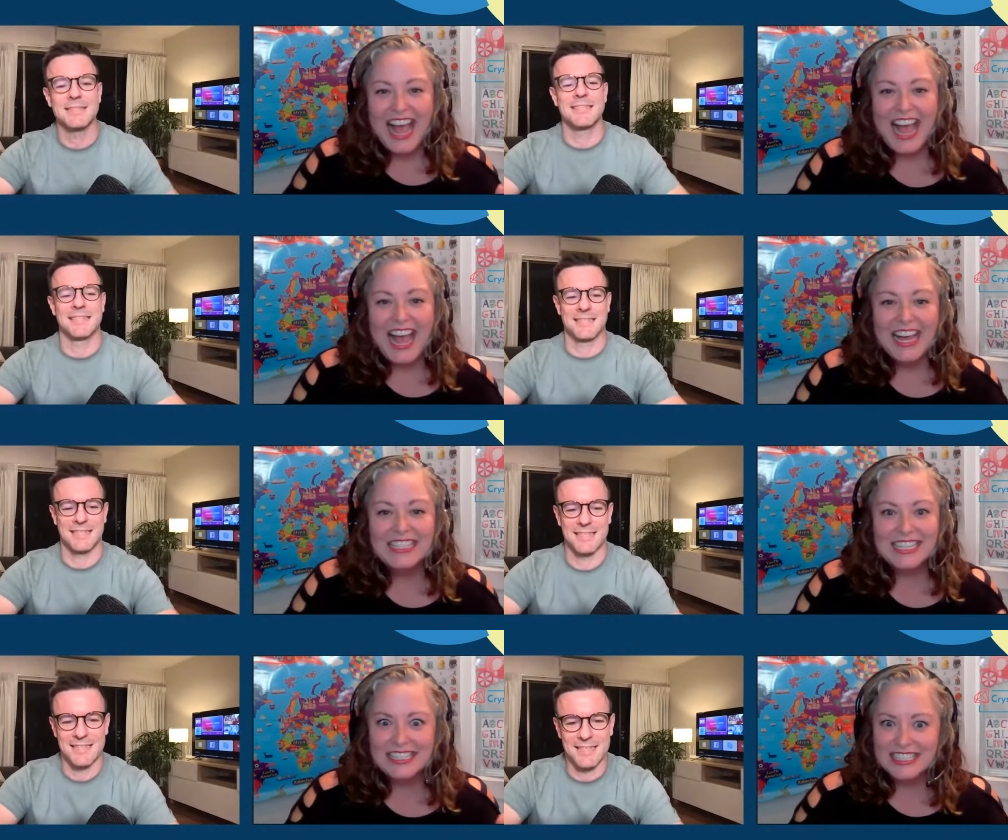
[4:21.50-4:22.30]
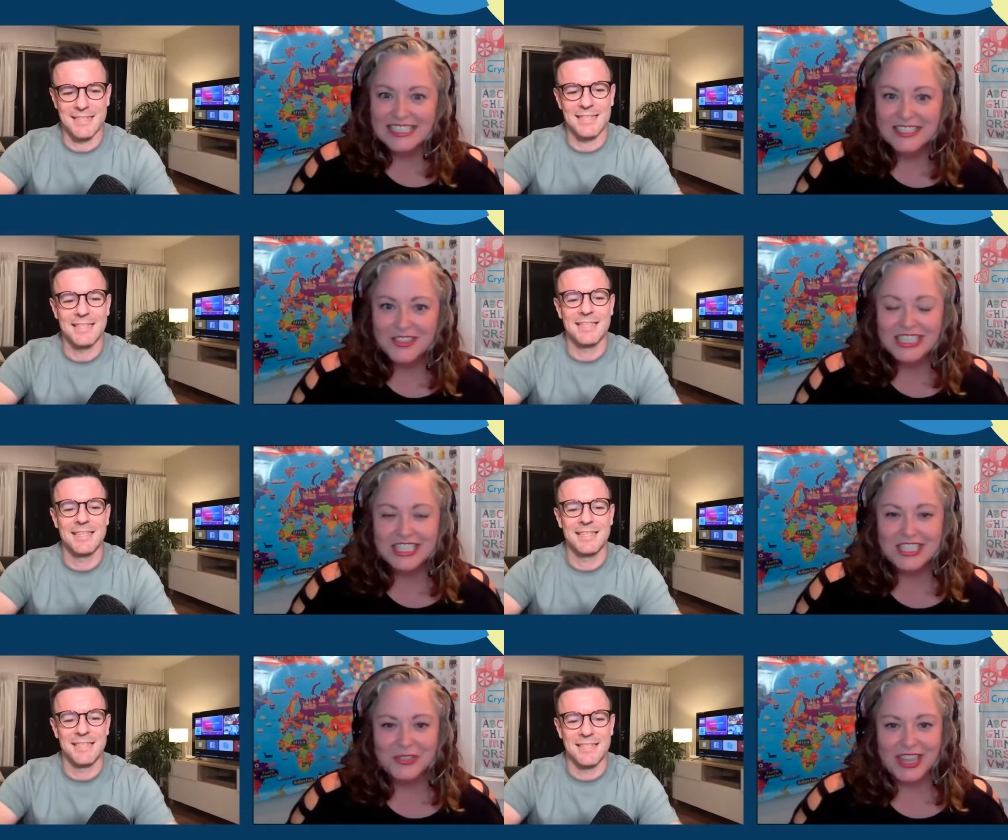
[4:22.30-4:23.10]
Speaker 1: And I didn't know
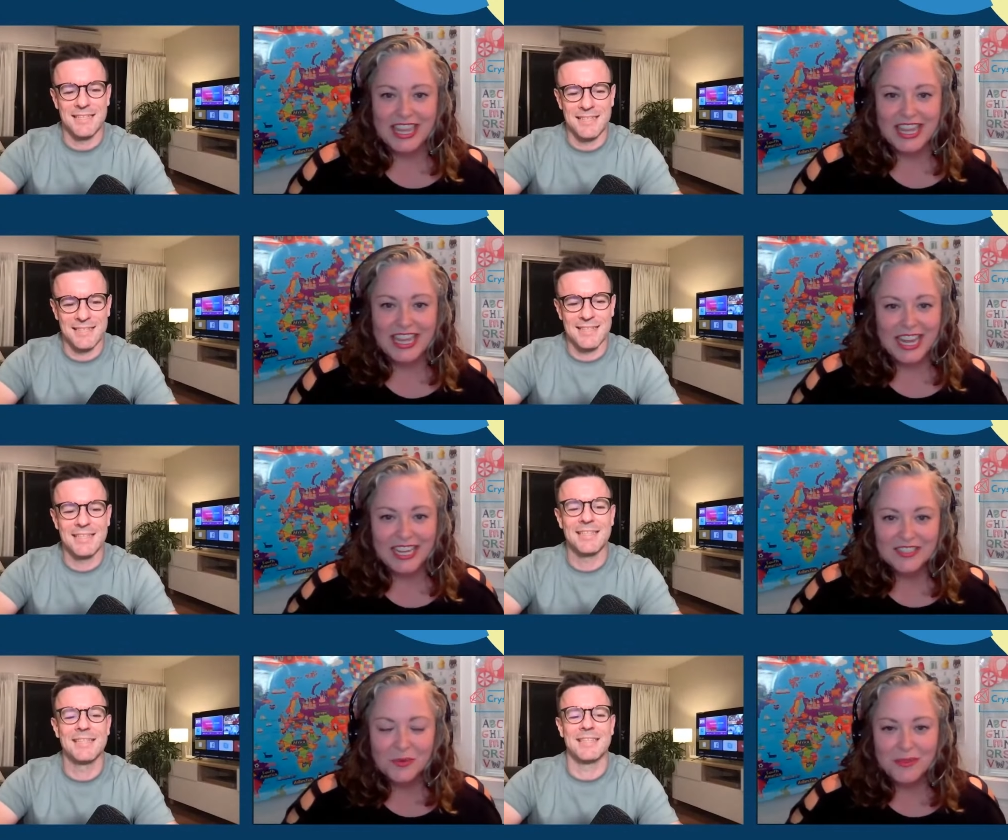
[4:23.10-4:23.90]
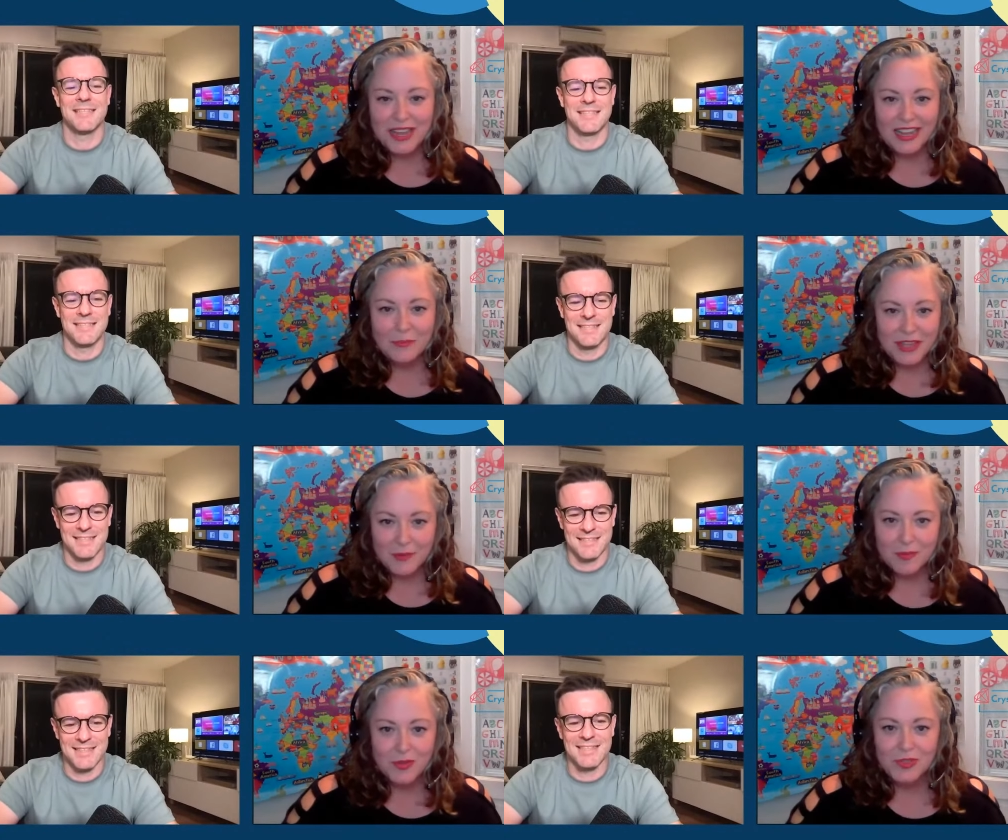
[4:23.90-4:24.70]
what to do with it, like so many
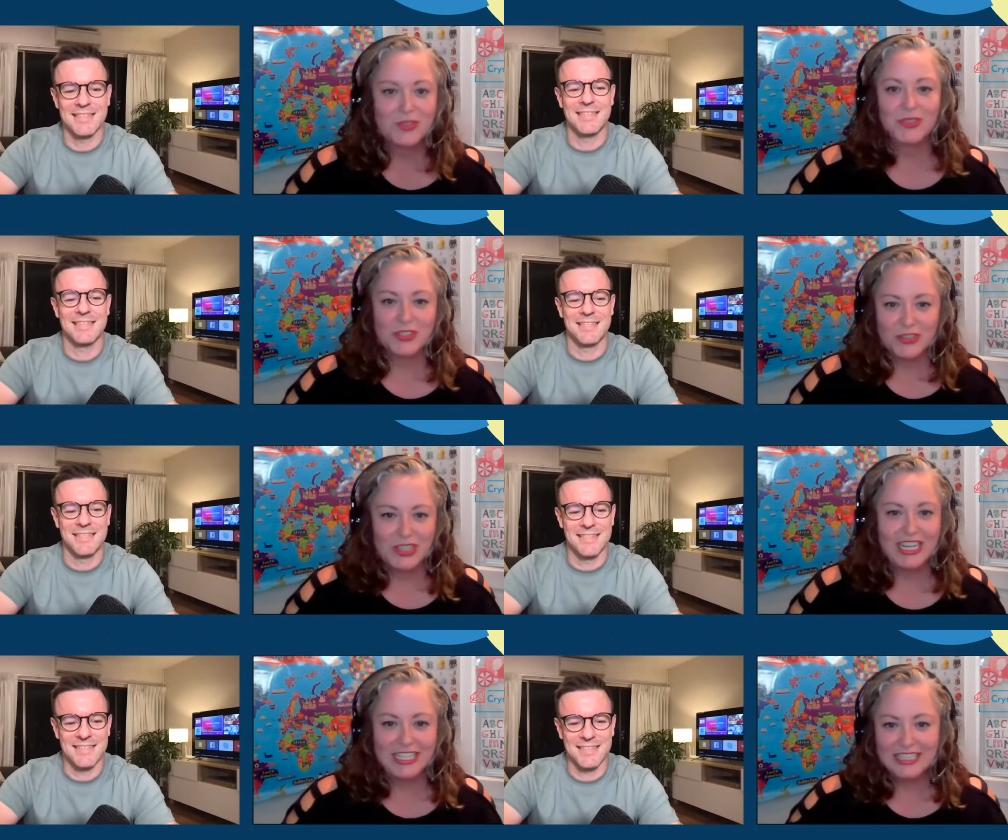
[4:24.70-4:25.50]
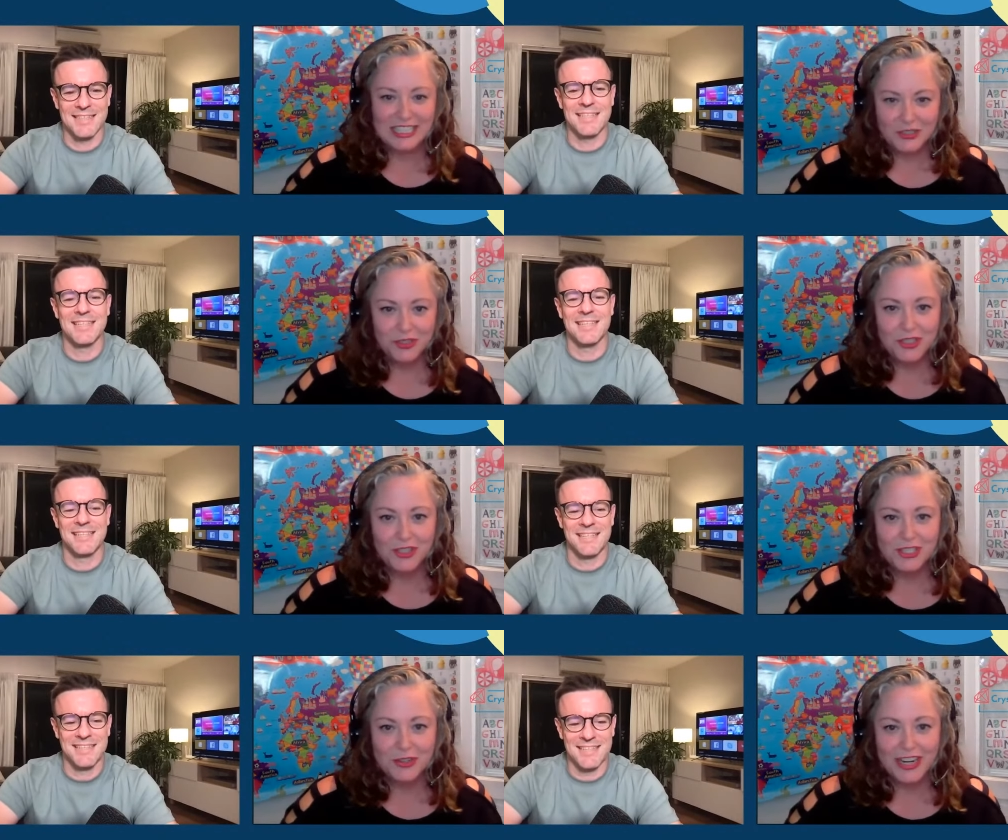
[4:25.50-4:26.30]
people who do a
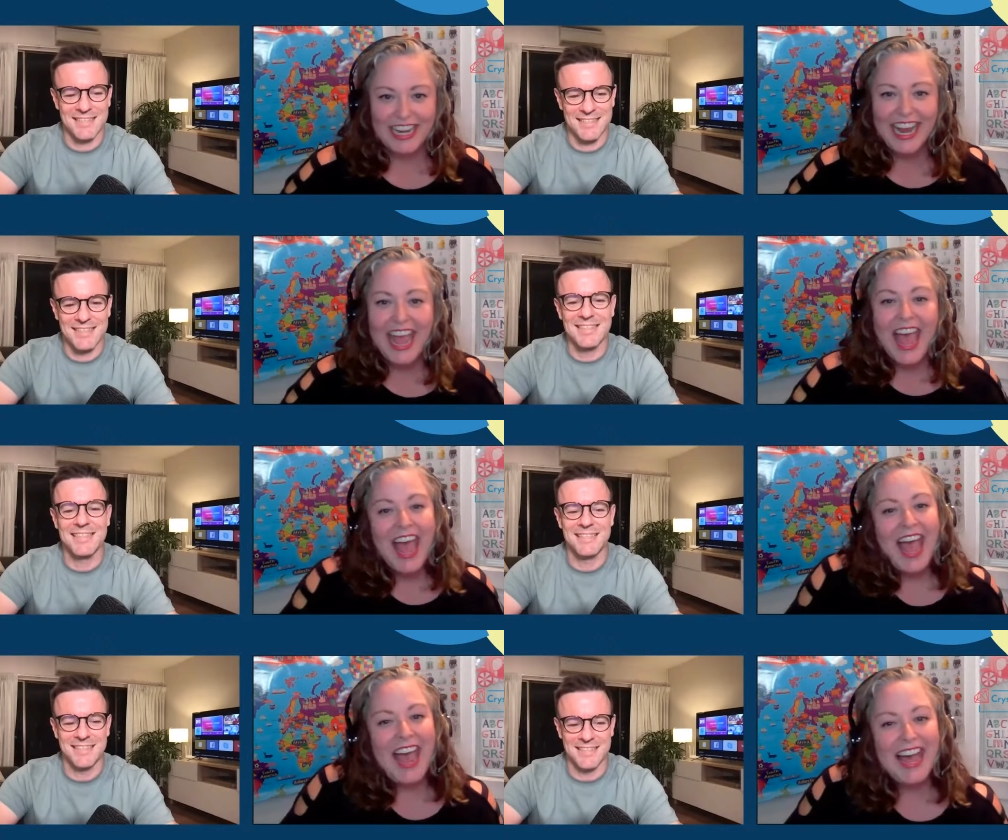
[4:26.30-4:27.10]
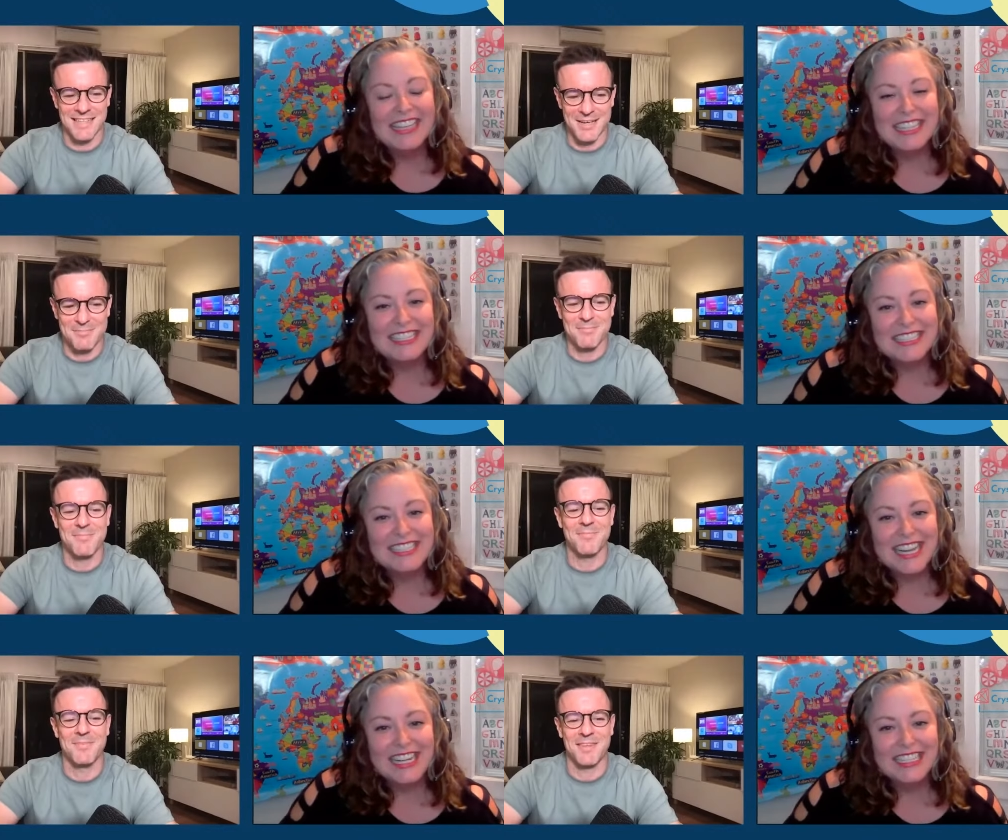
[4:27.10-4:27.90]
literature degree. And yeah. I
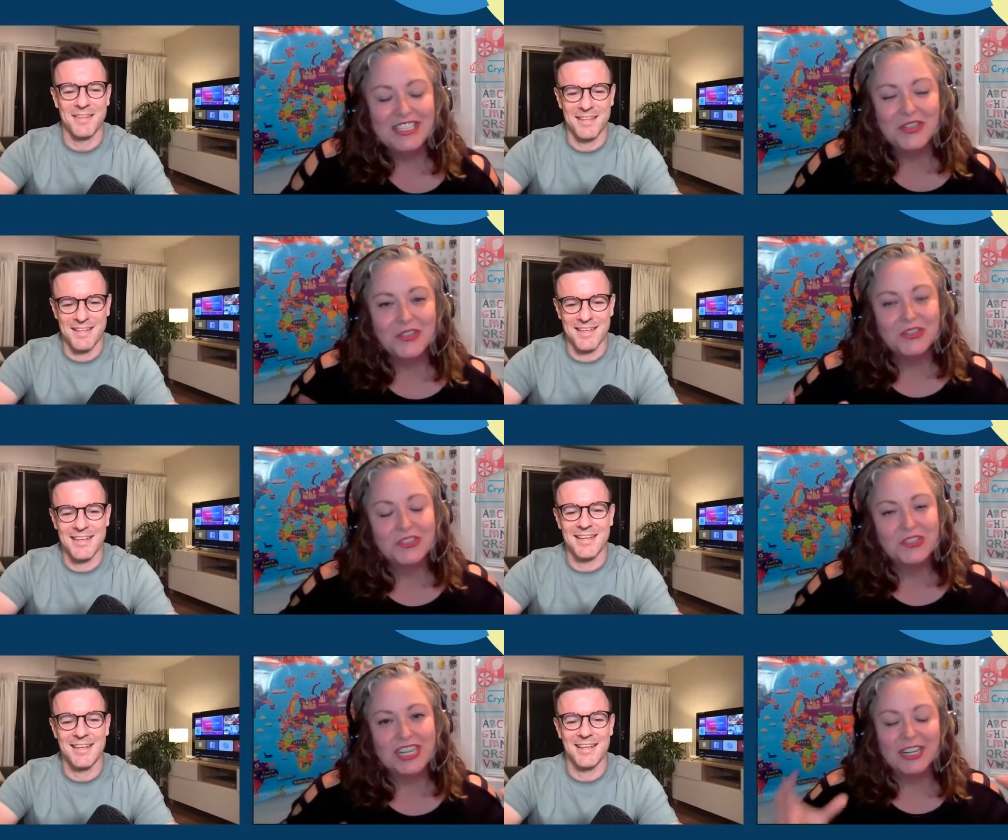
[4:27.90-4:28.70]
decided to